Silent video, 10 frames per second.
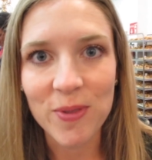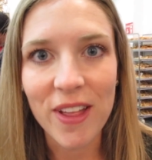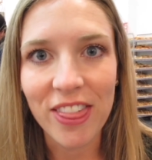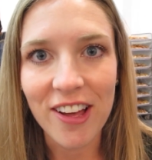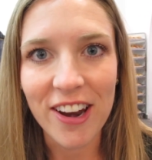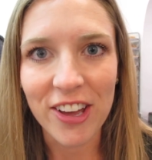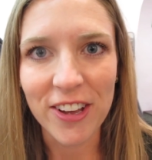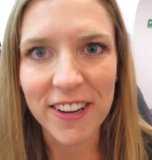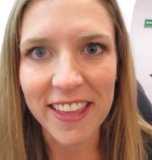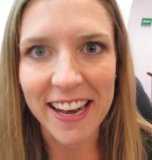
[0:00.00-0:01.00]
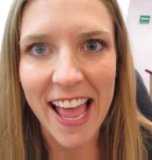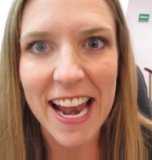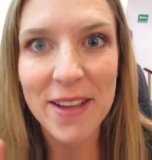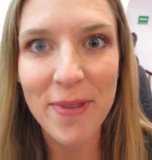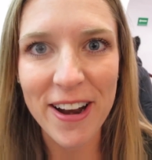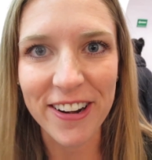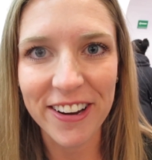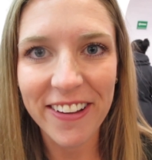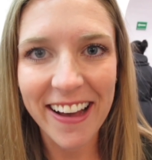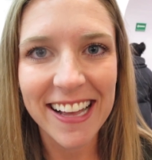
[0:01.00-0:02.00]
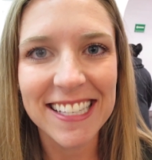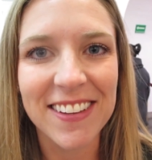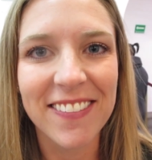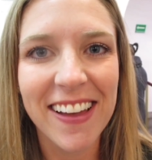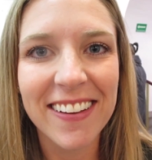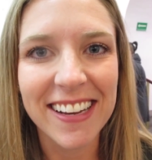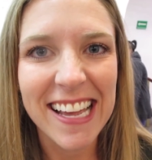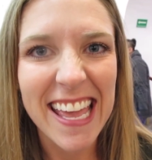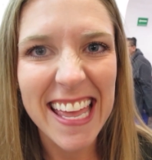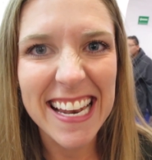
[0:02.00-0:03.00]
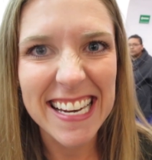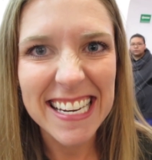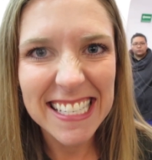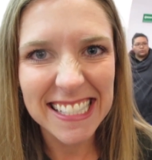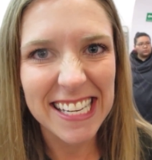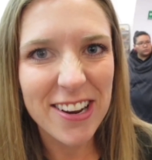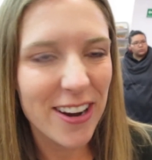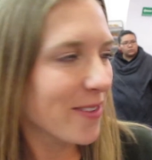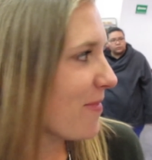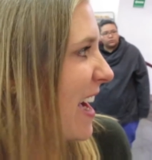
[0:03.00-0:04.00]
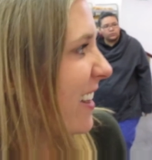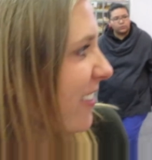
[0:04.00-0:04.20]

We thought it couldn't get any better, you guys. We found a hidden secret back